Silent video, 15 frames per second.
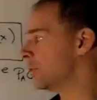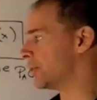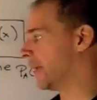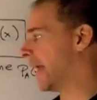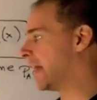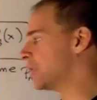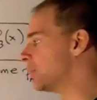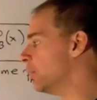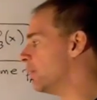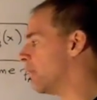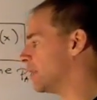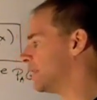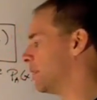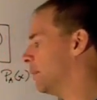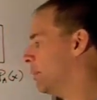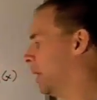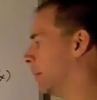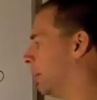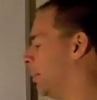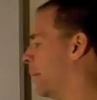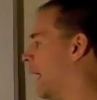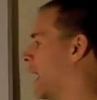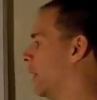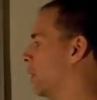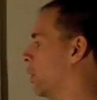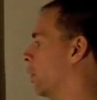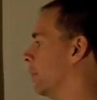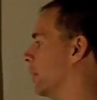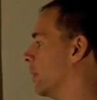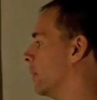So now let's move on to the minimal
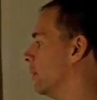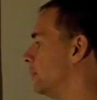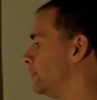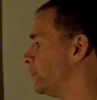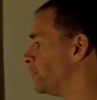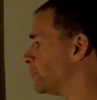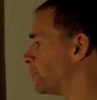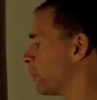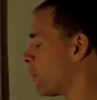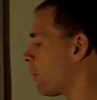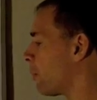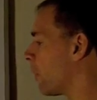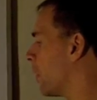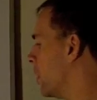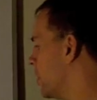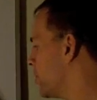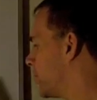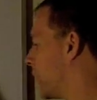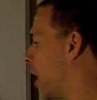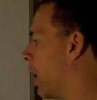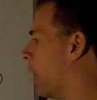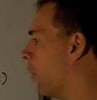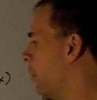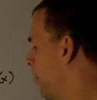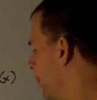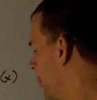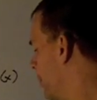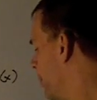polynomial. So